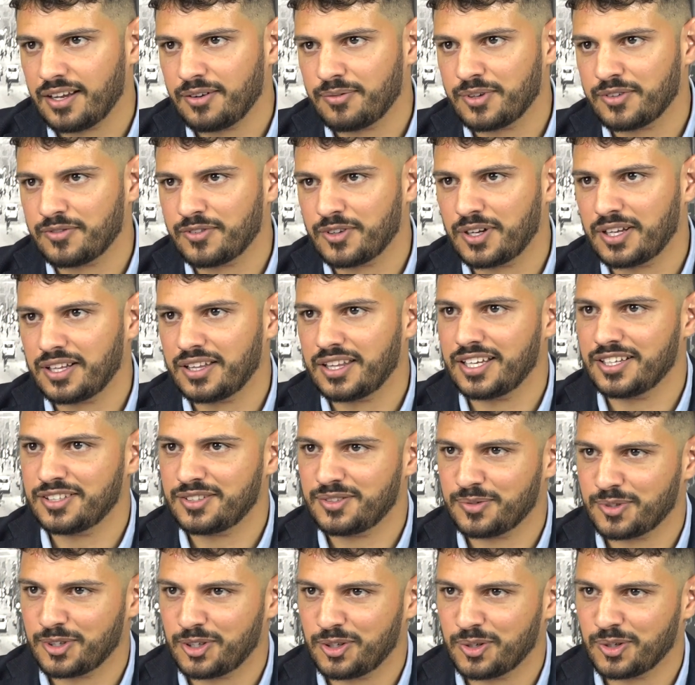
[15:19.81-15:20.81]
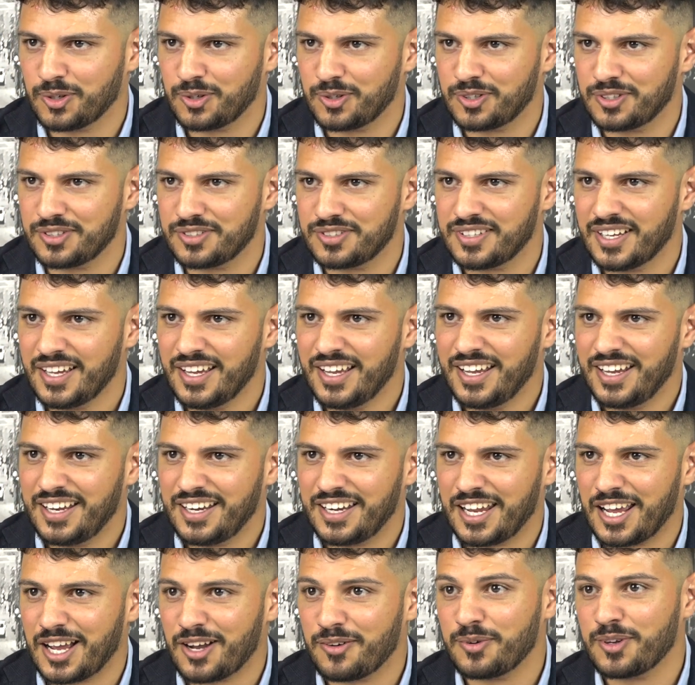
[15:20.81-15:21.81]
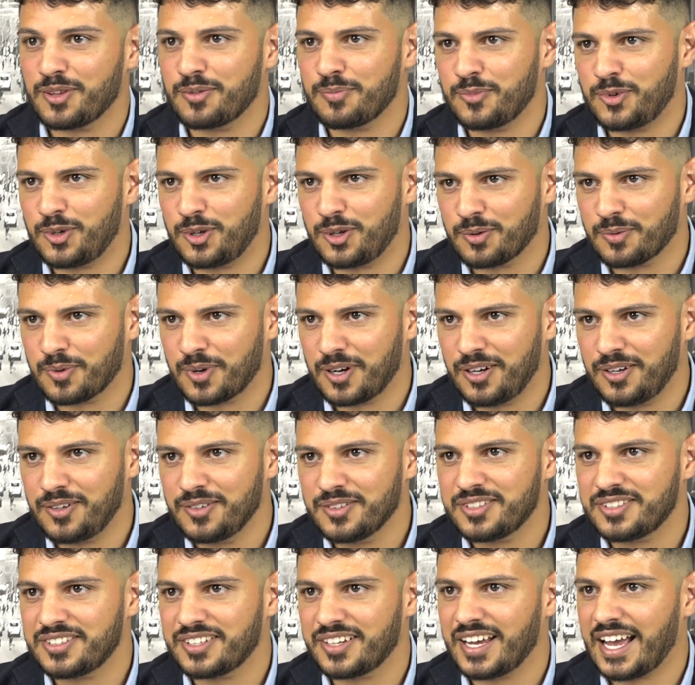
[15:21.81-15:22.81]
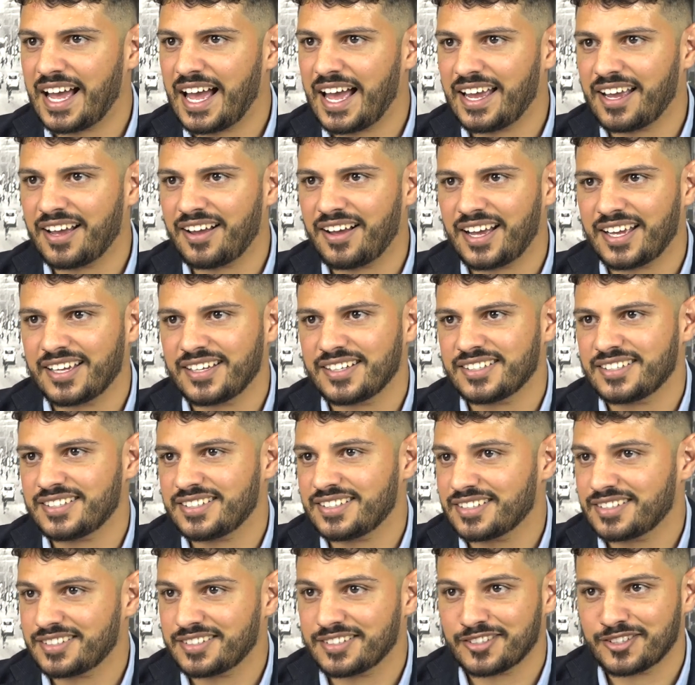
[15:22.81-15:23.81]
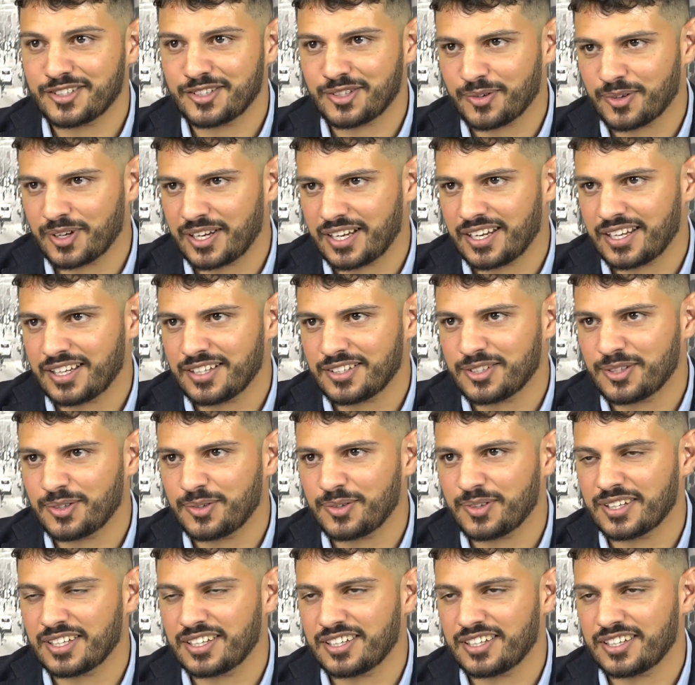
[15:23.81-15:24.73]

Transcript: We've got less recruiters now with more roles, so AI is just a screening tool.